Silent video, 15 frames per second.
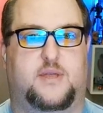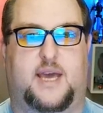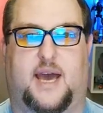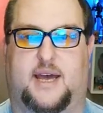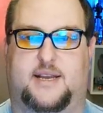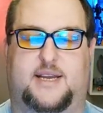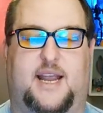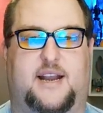
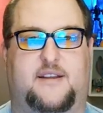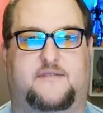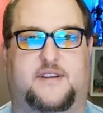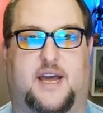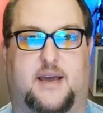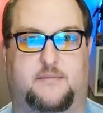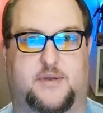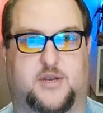yeah, native
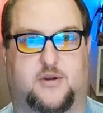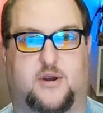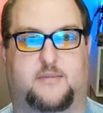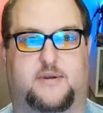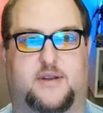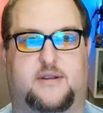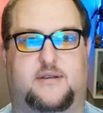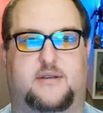
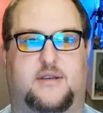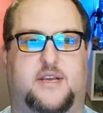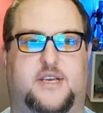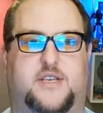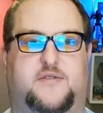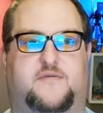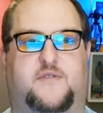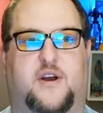TypeScript
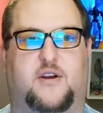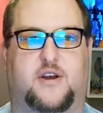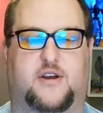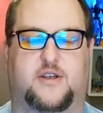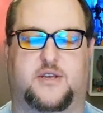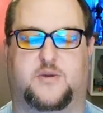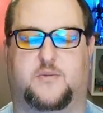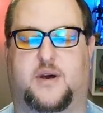is very
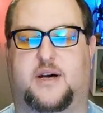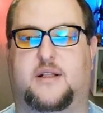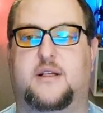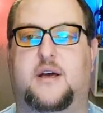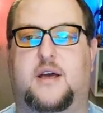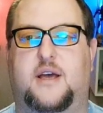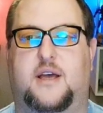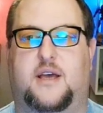good as well.
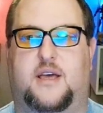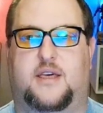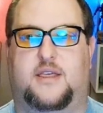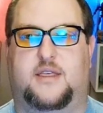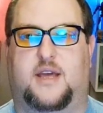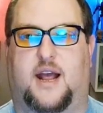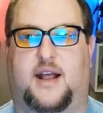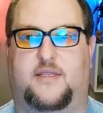
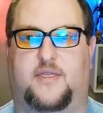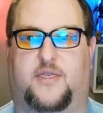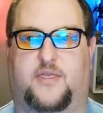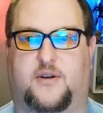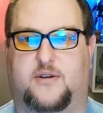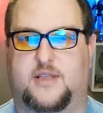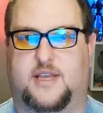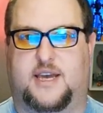And
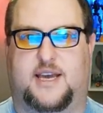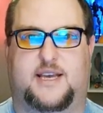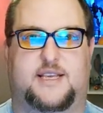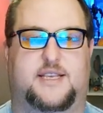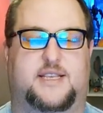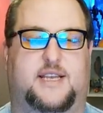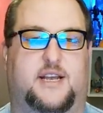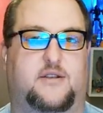thirdly
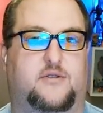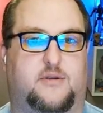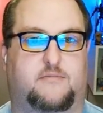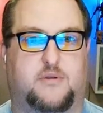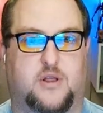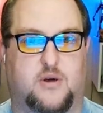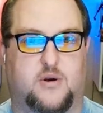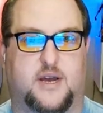is Deno
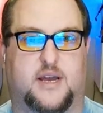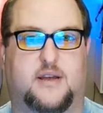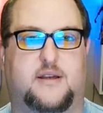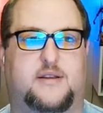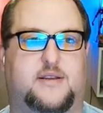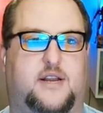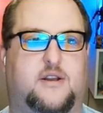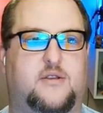deploy.
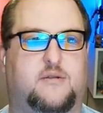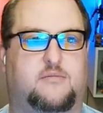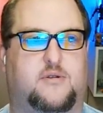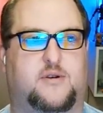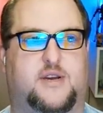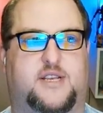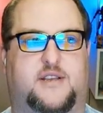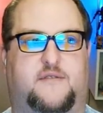Deno
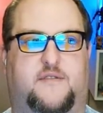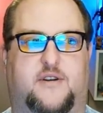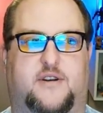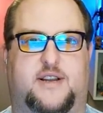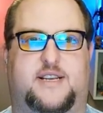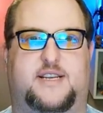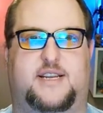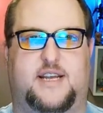deploy is a
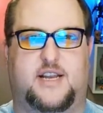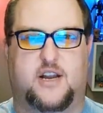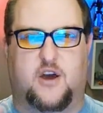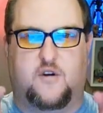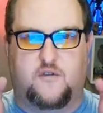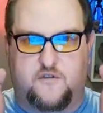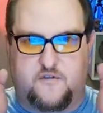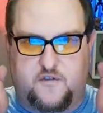very
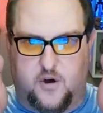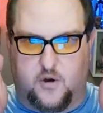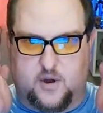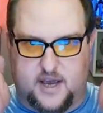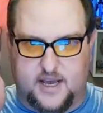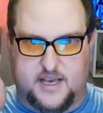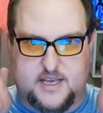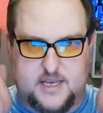
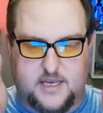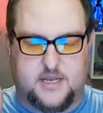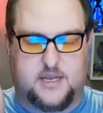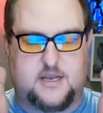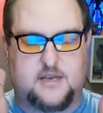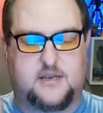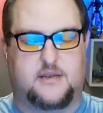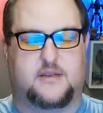
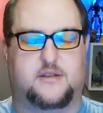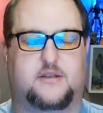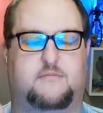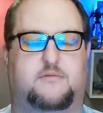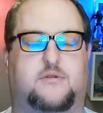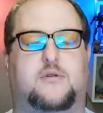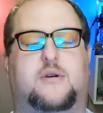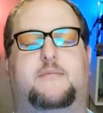Deno-focused
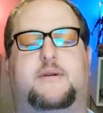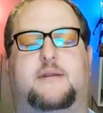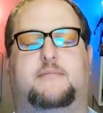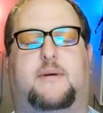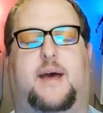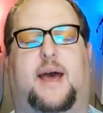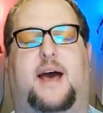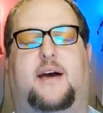deployment
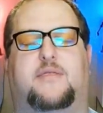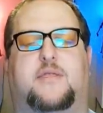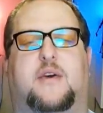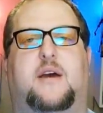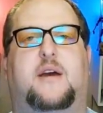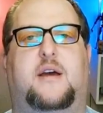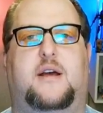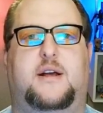path
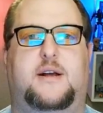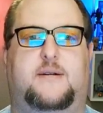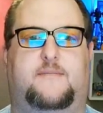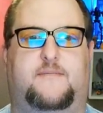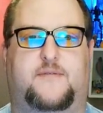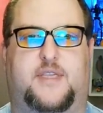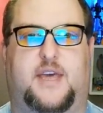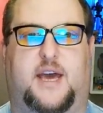
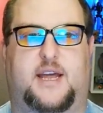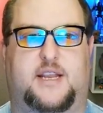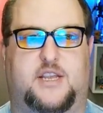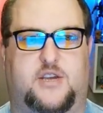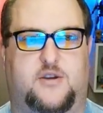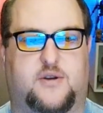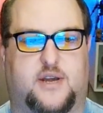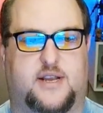that
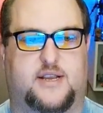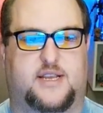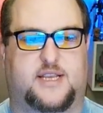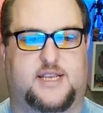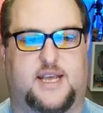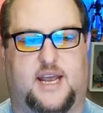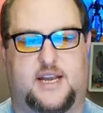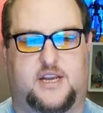you can
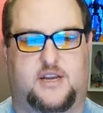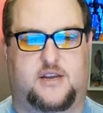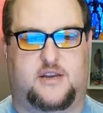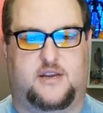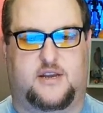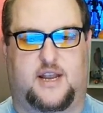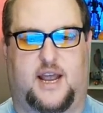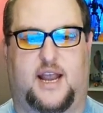
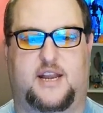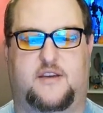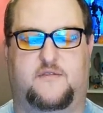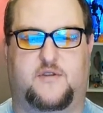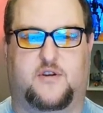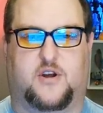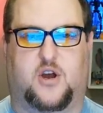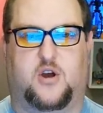send any
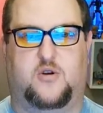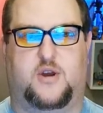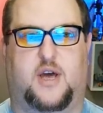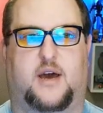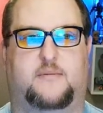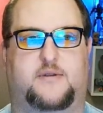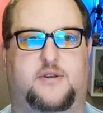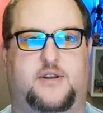of your code
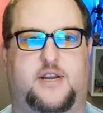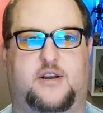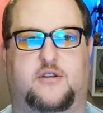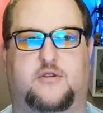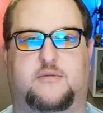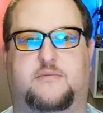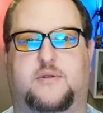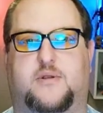up to
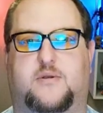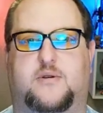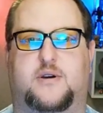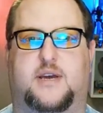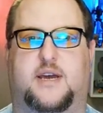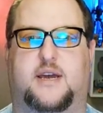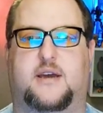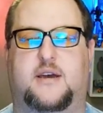Deno
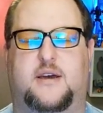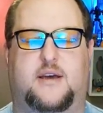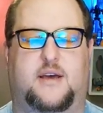deploy.